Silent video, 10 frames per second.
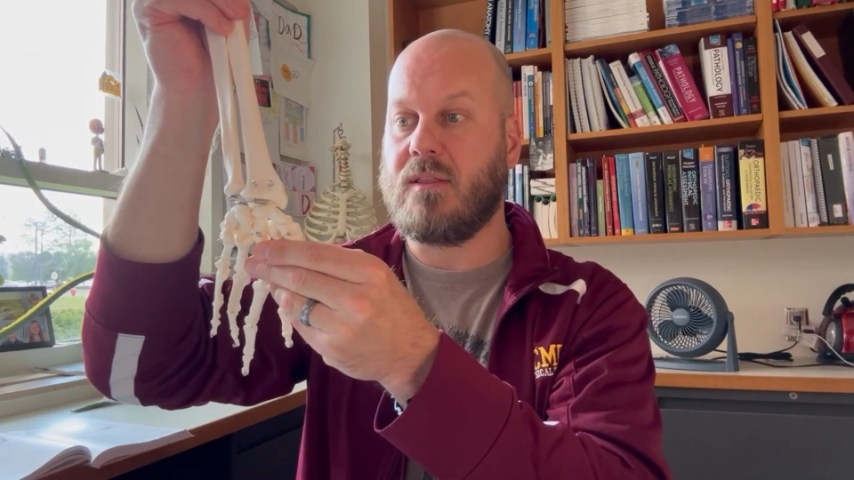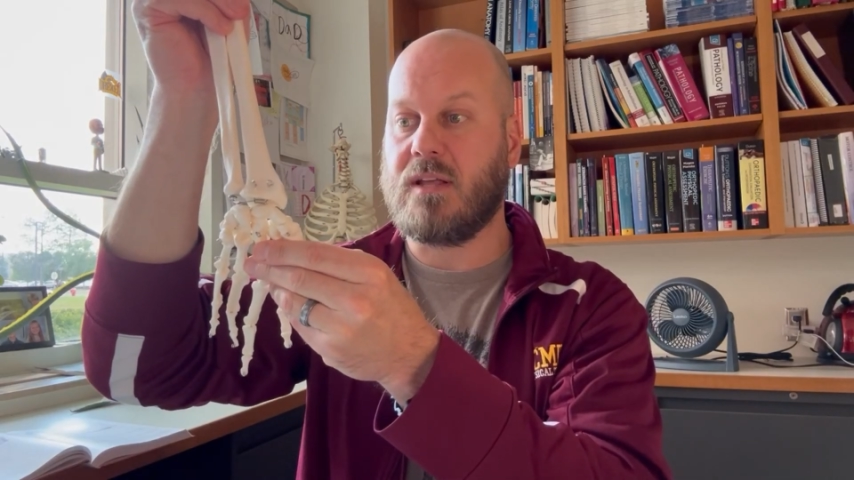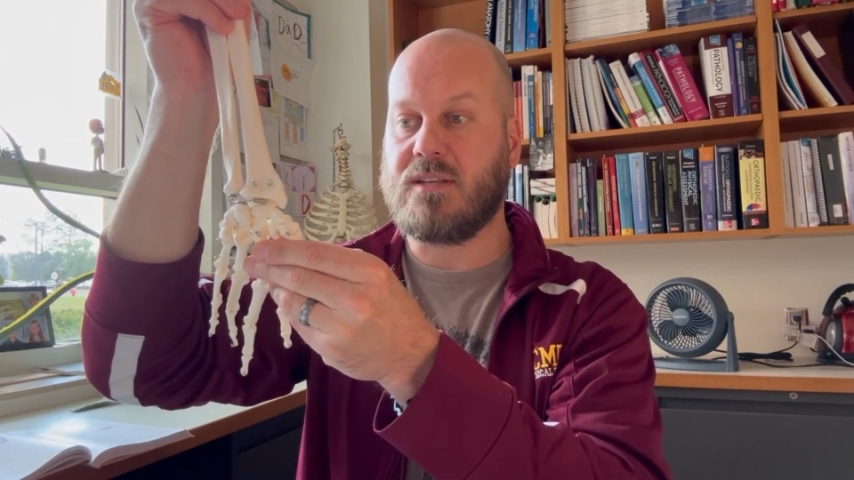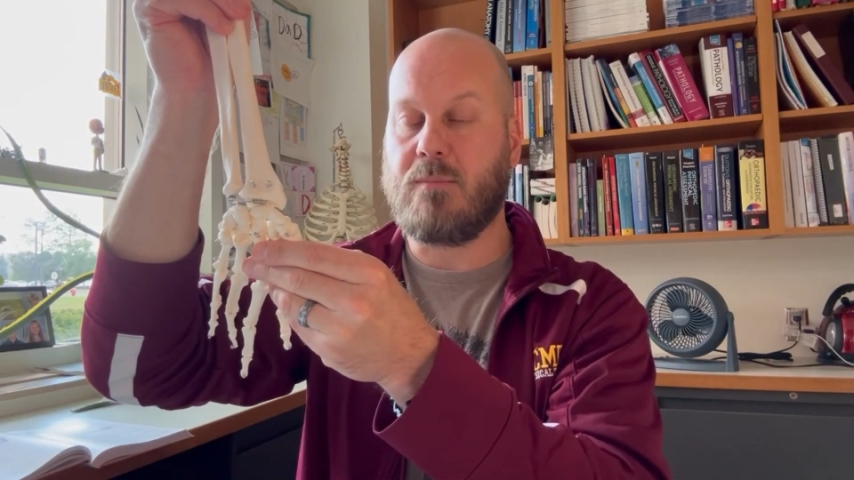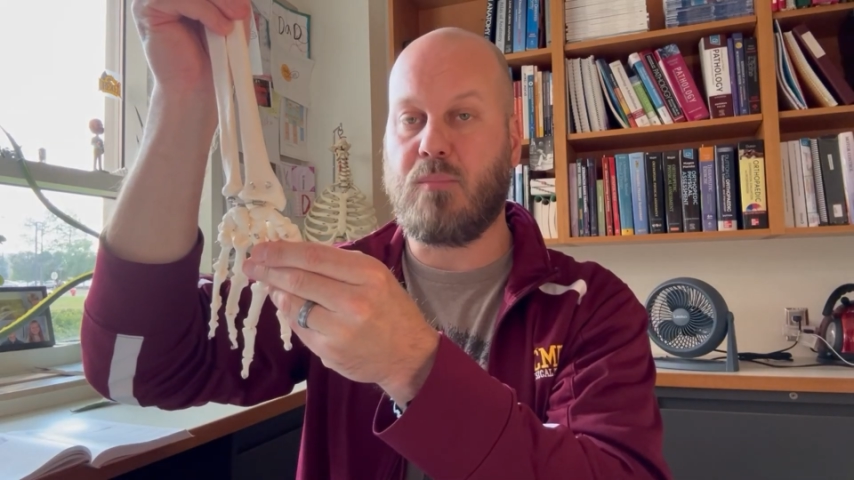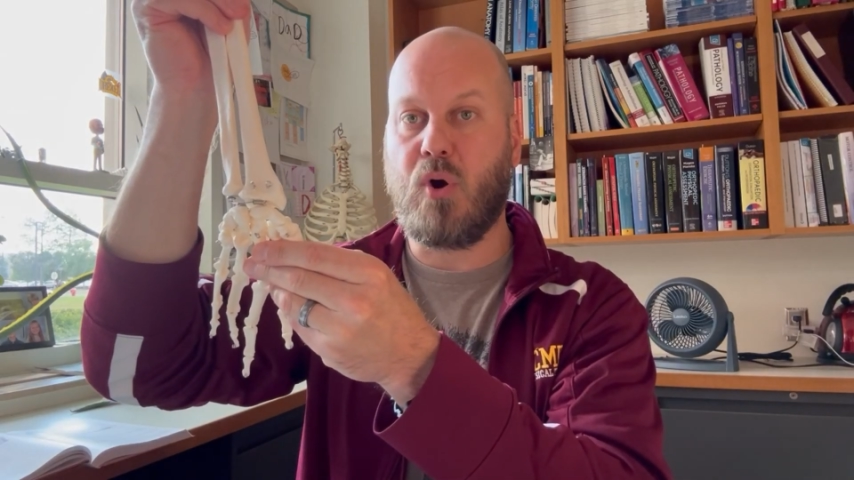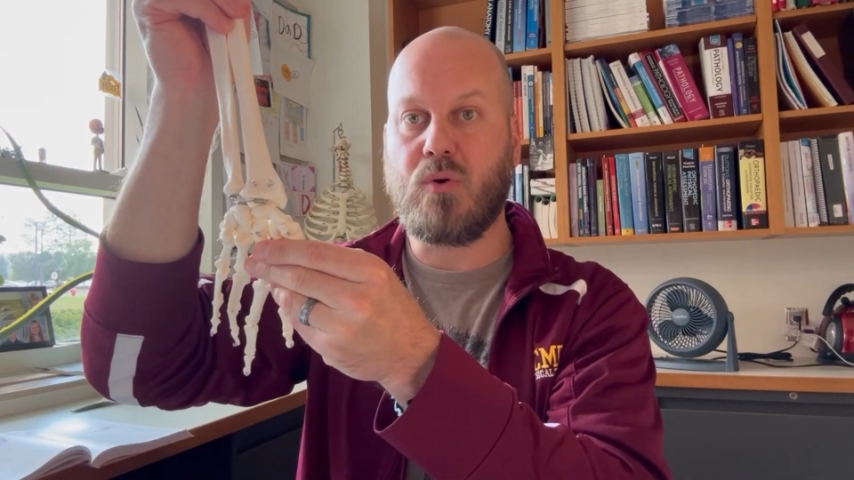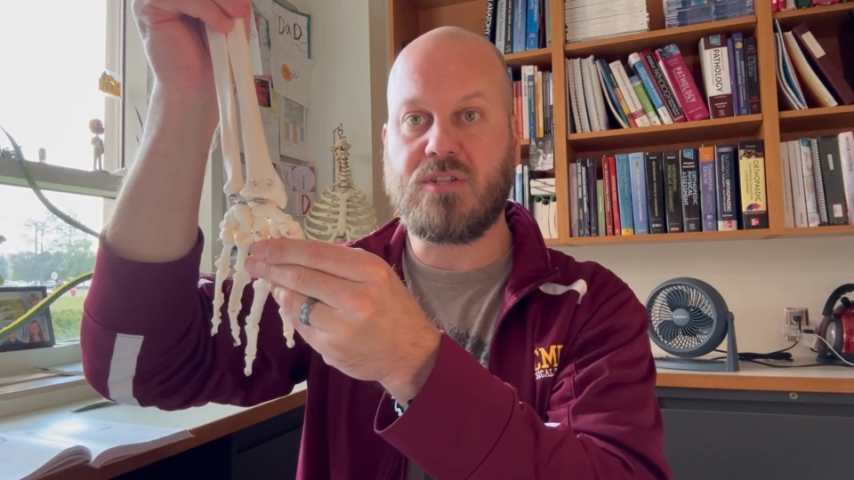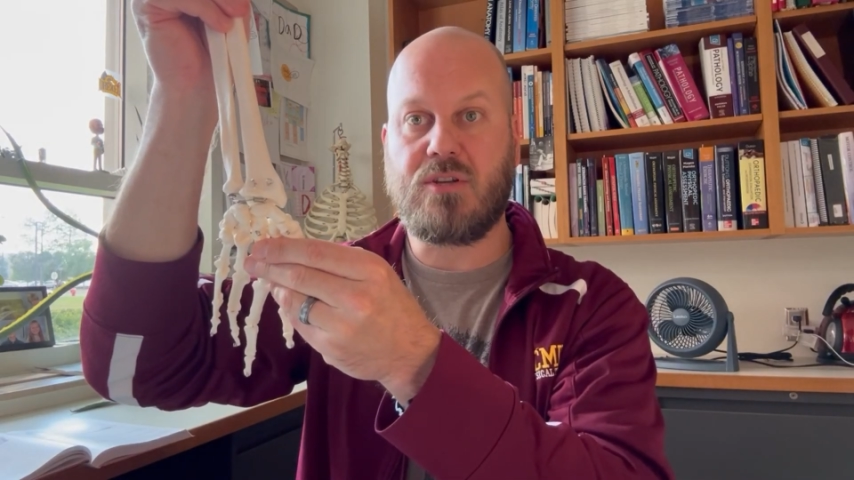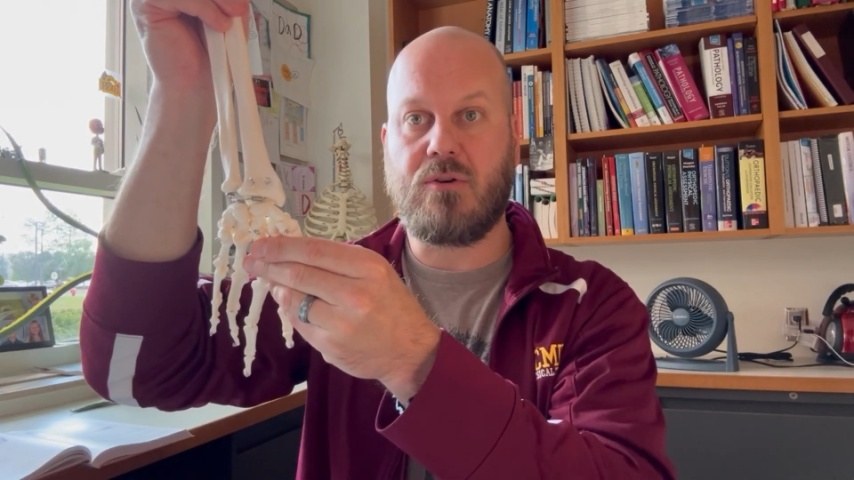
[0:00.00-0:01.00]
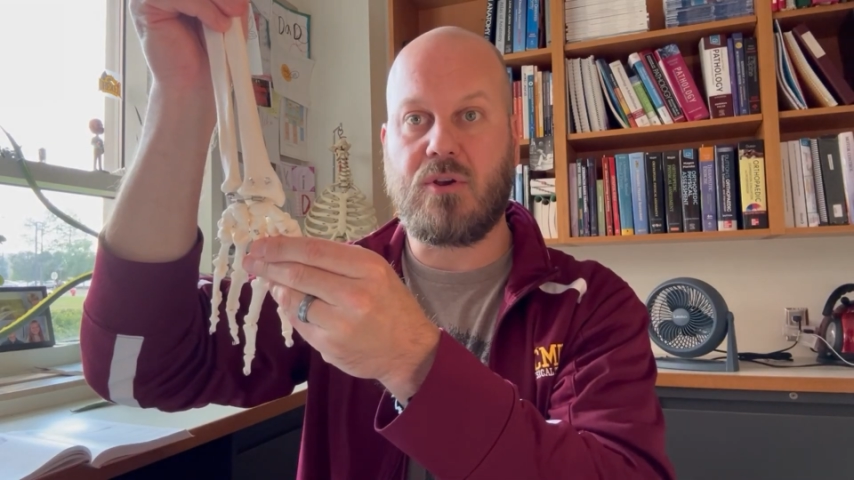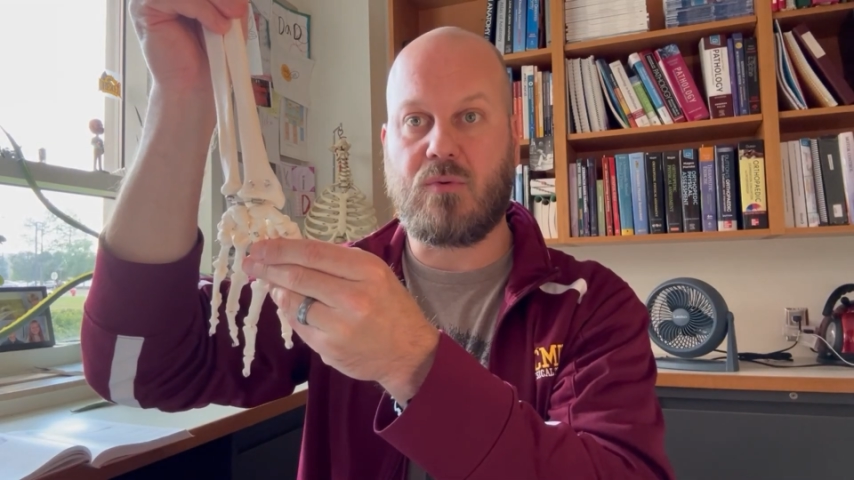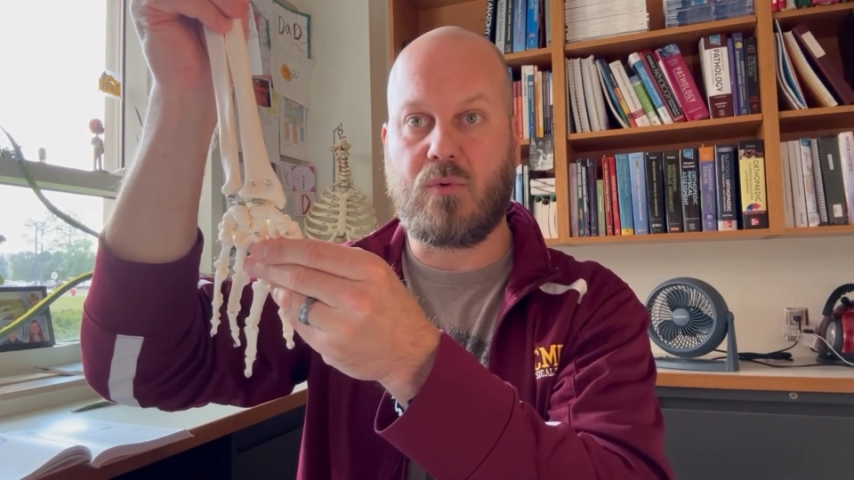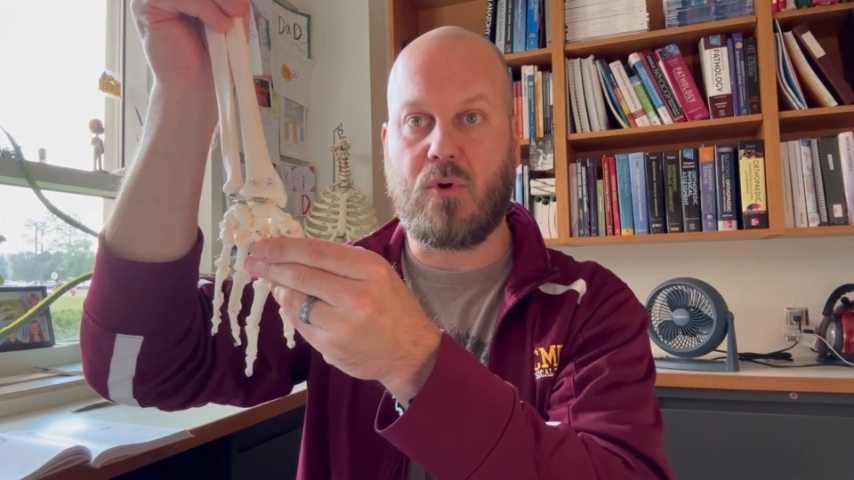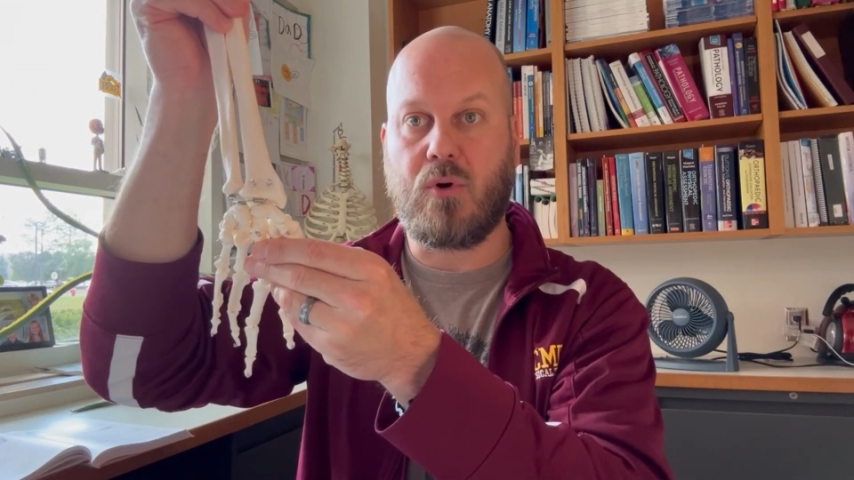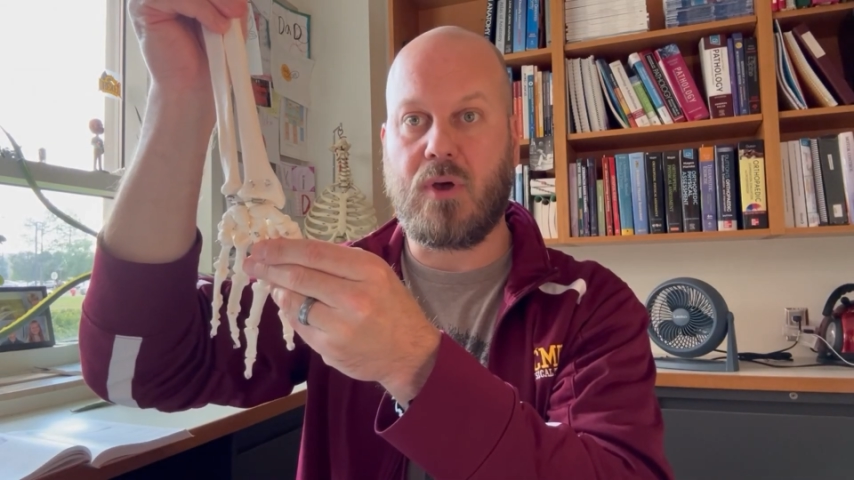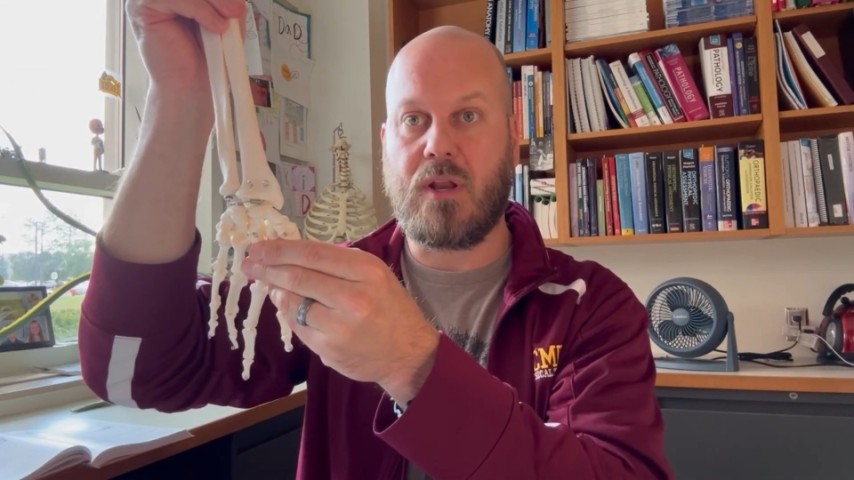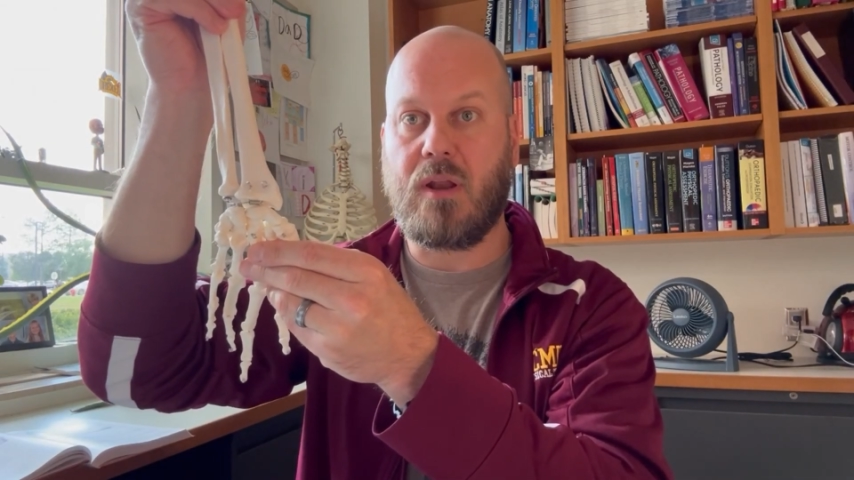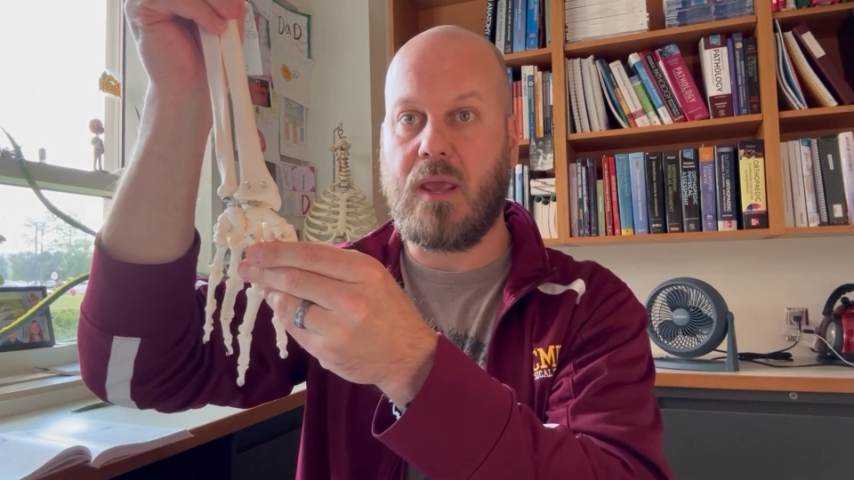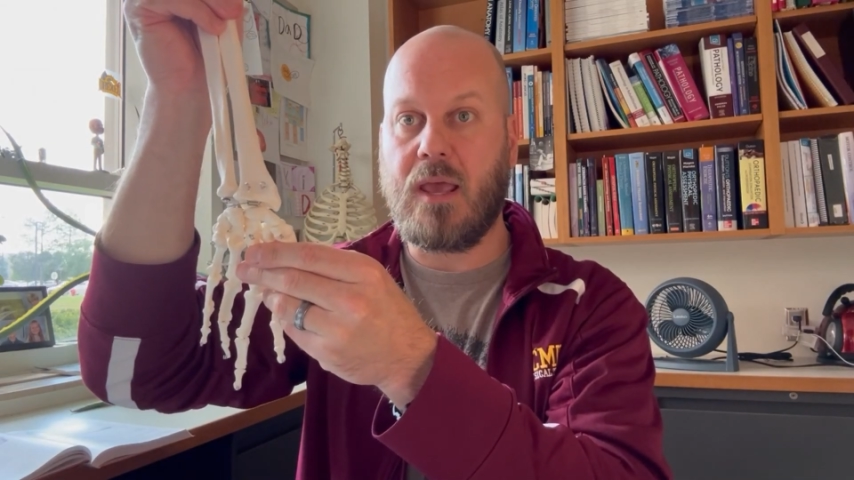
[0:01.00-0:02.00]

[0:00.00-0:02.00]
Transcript: that's a posterior roll and an